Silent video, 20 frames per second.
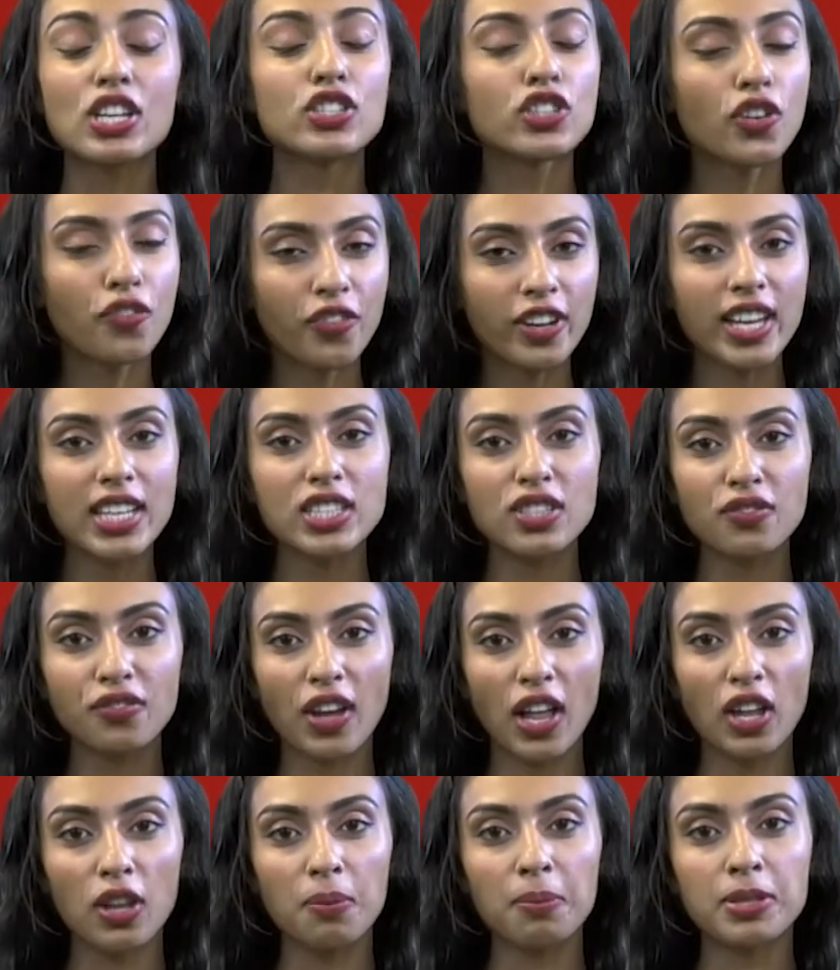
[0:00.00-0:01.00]
Don't forget to
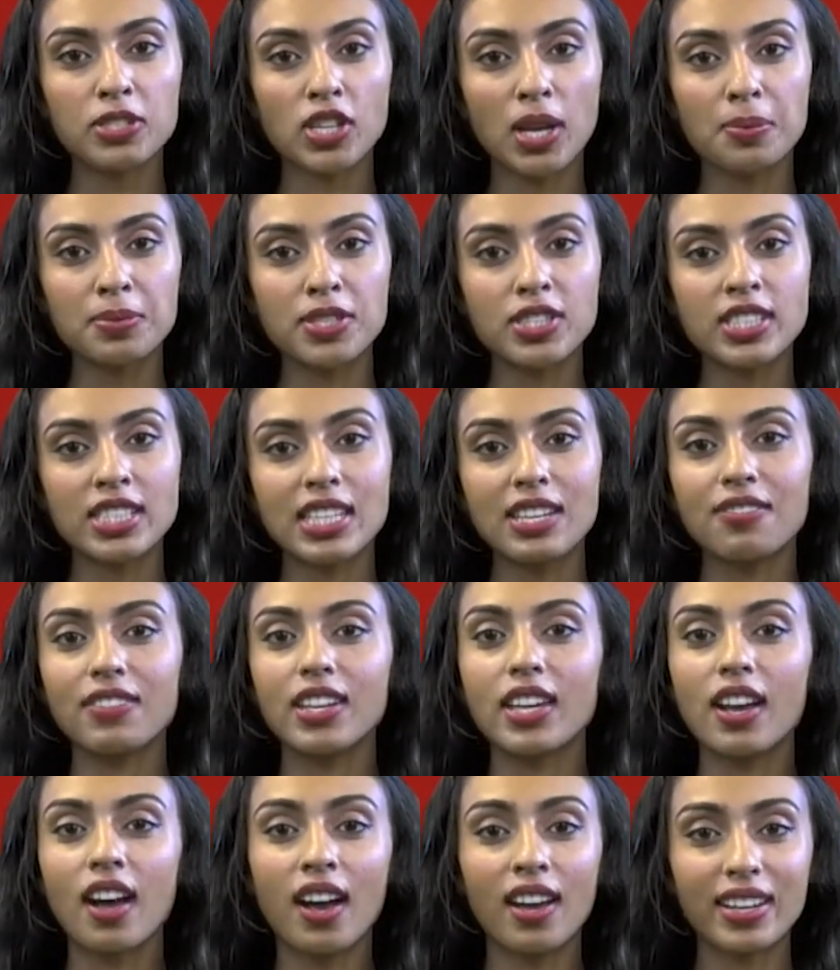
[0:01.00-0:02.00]
follow Punjab Star
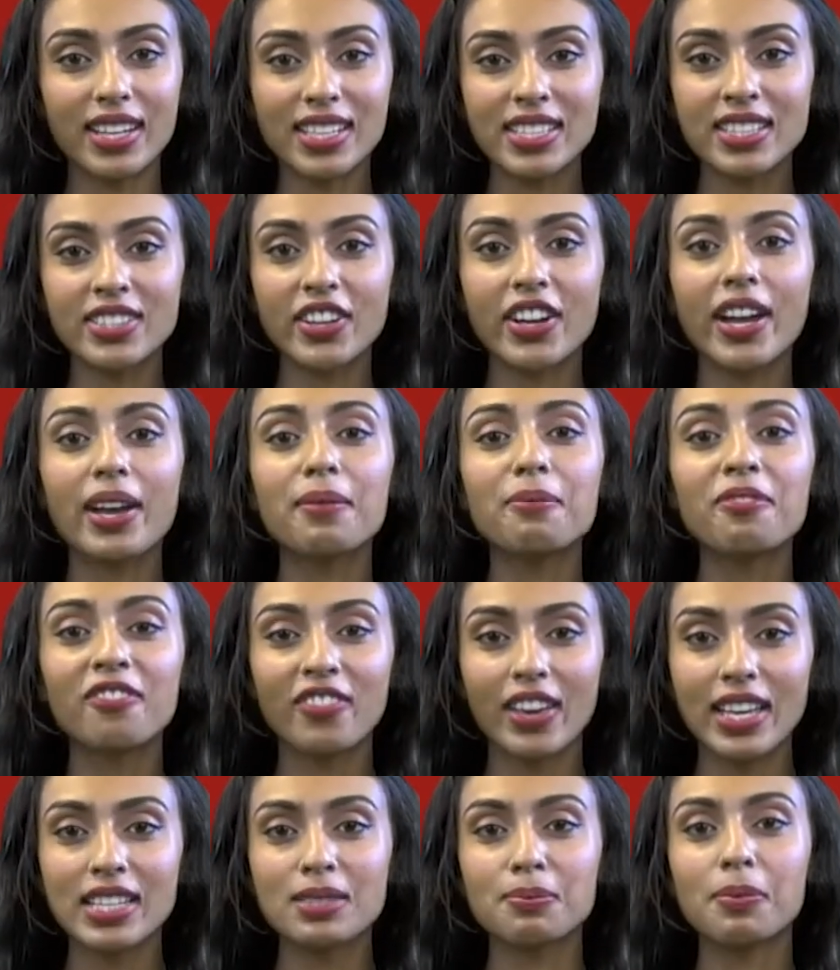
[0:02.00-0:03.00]
TV on Instagram,
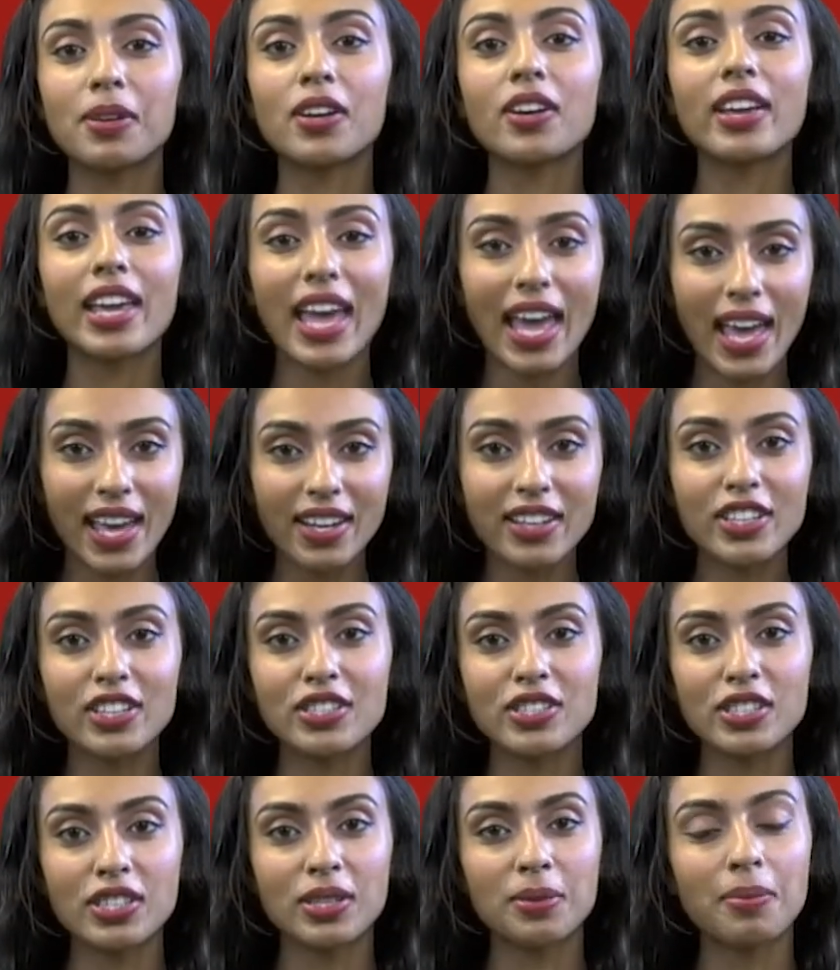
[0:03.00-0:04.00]
Facebook, and
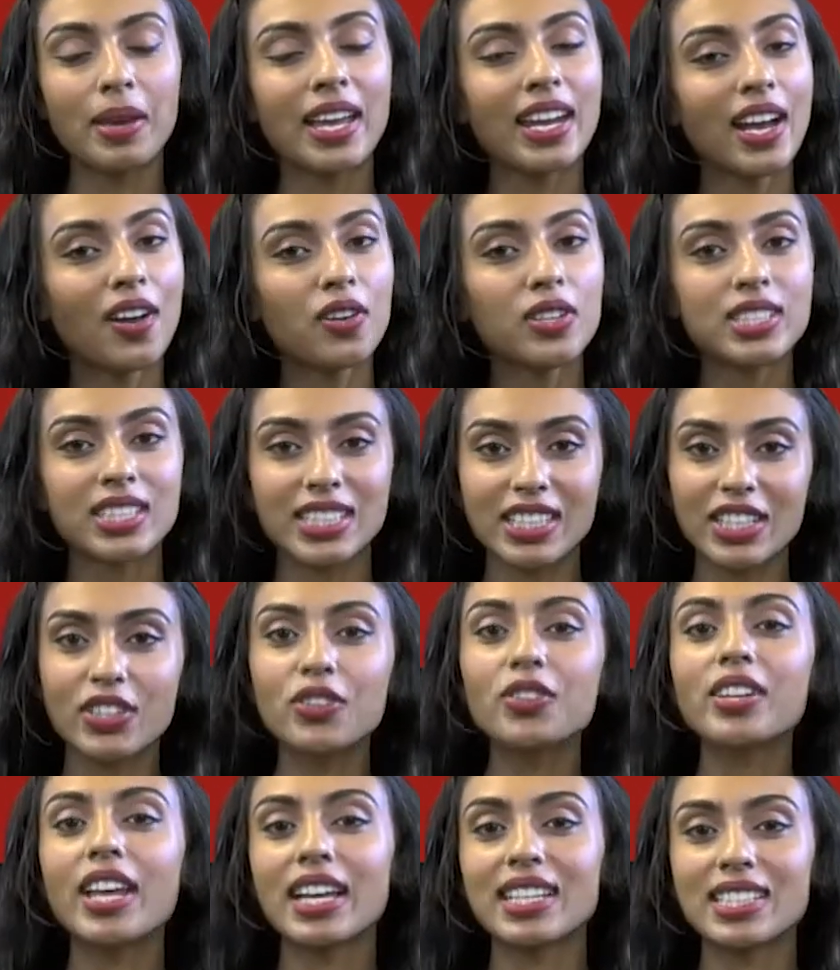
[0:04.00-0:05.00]
YouTube, and I will see you
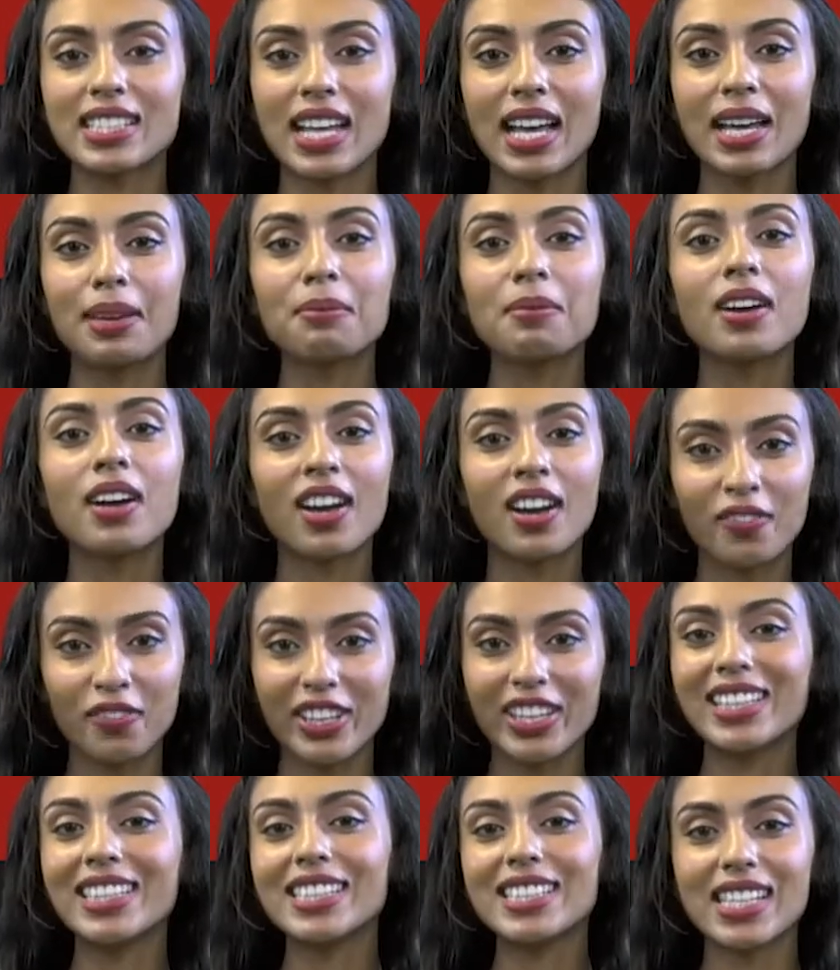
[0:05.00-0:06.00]
next time on
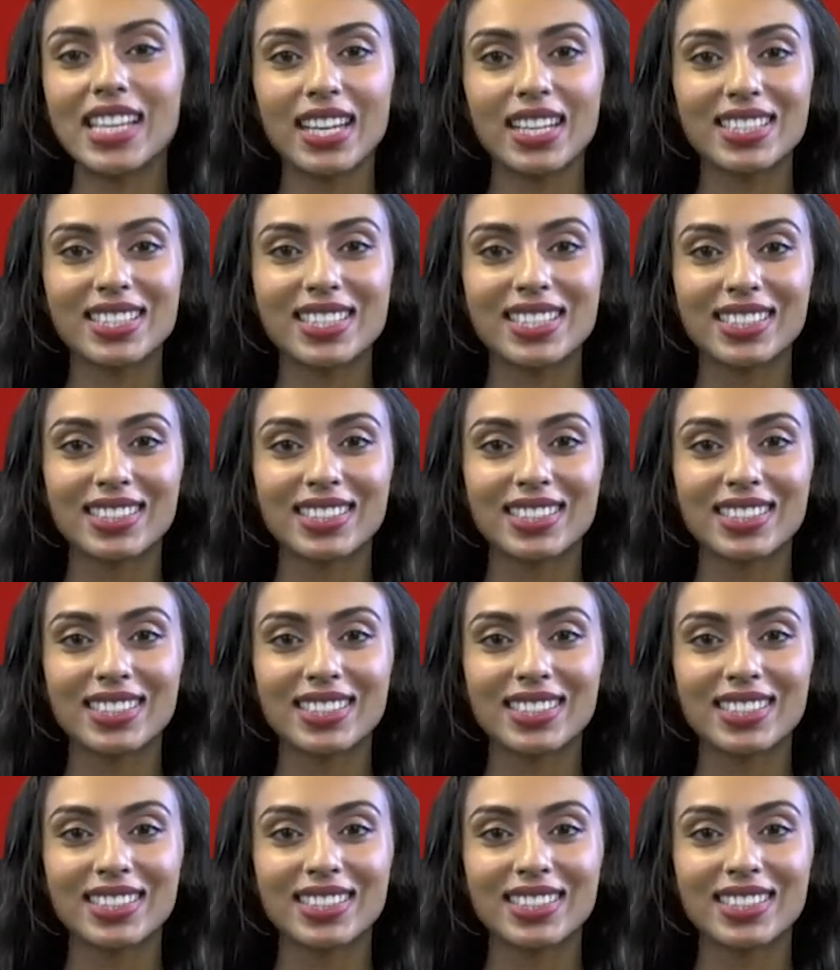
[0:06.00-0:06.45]
Weekly Six.